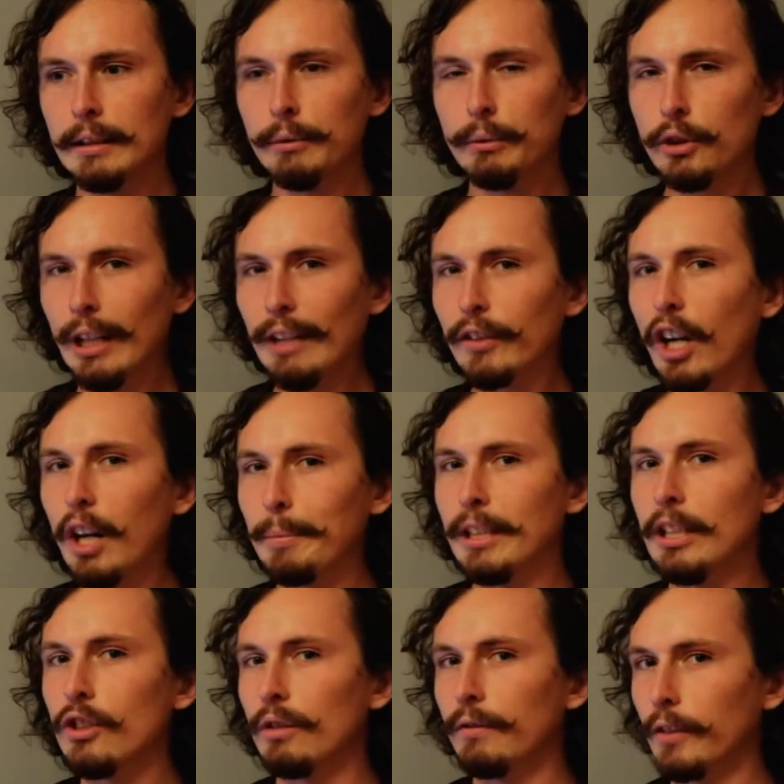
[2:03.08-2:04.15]
We should have a
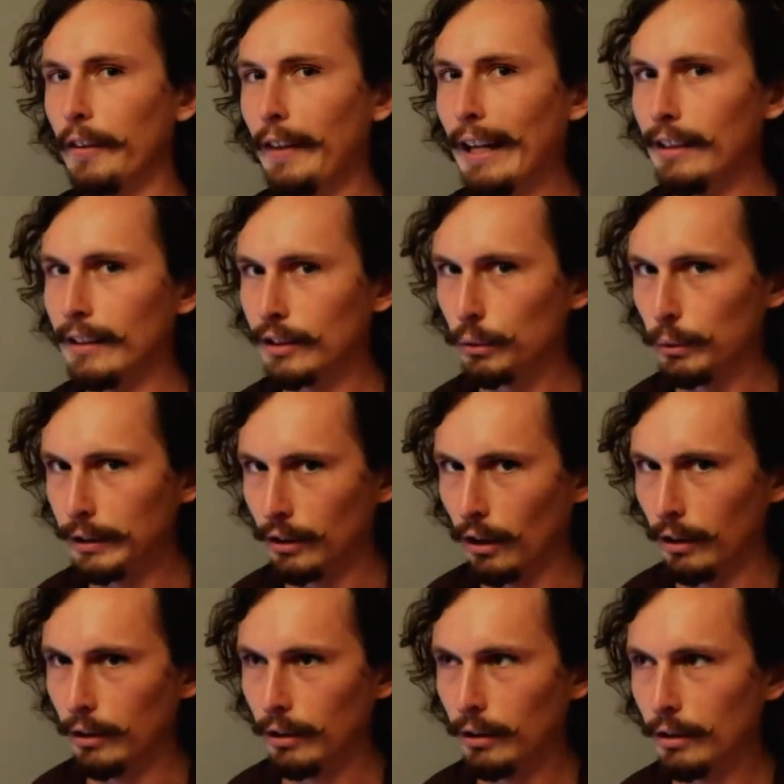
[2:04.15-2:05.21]
competition for Thylasquiz
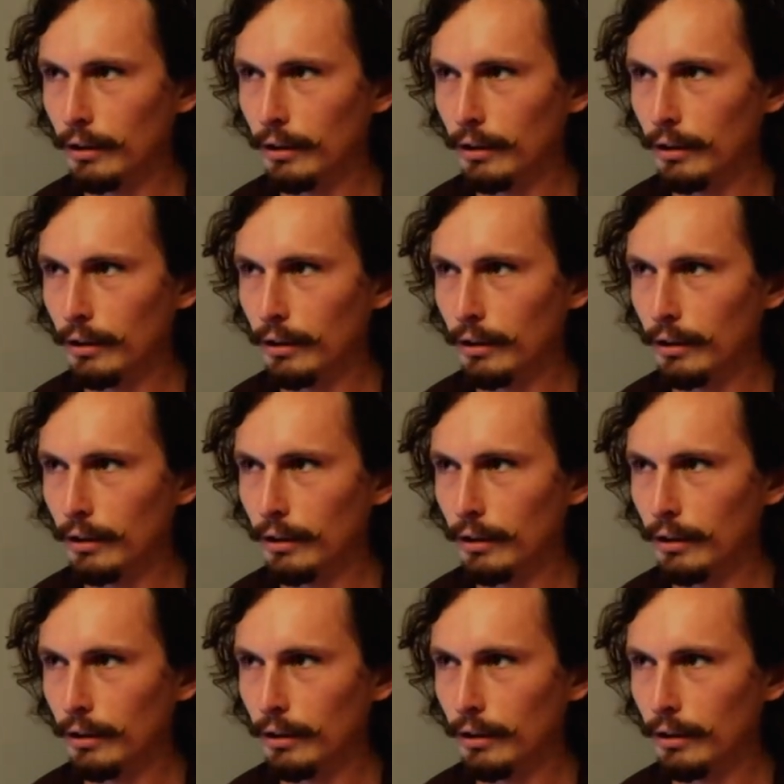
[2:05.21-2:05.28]
art.